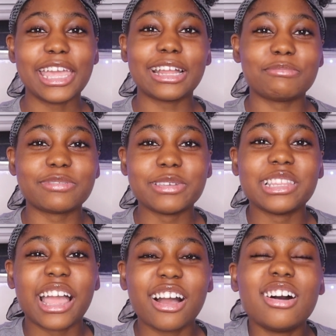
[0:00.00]
and I'd be
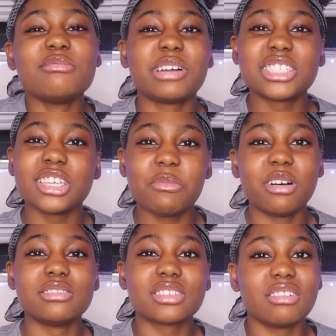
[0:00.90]
like, oh, my
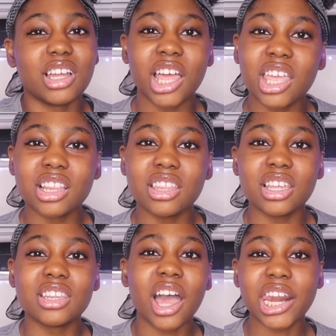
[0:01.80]
cheekbones so
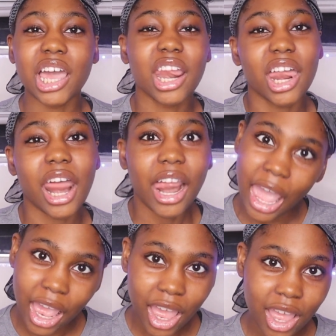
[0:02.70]
ugly, da da da da
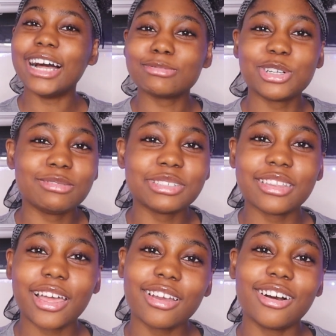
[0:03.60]
da, I'm gonna be
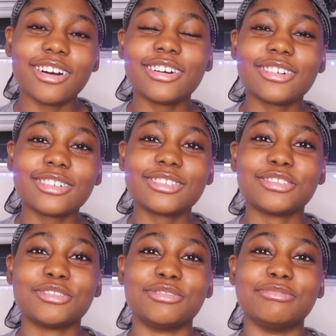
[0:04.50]
like,
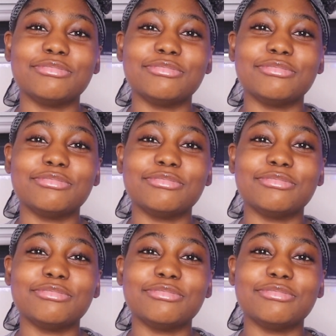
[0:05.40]
oh,